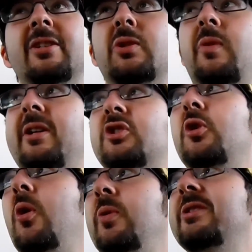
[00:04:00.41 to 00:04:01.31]
It's the way it
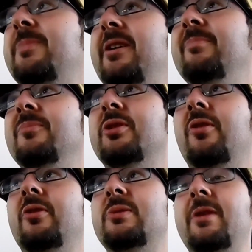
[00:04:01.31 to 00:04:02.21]
should always be. It
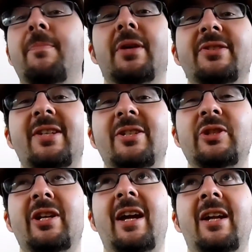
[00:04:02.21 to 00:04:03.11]
should always be a bus
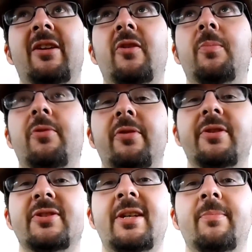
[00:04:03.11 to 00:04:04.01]
station and an
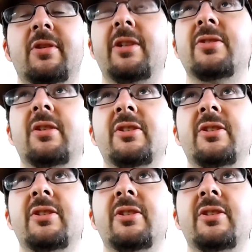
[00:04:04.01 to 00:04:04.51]
airport in the same place.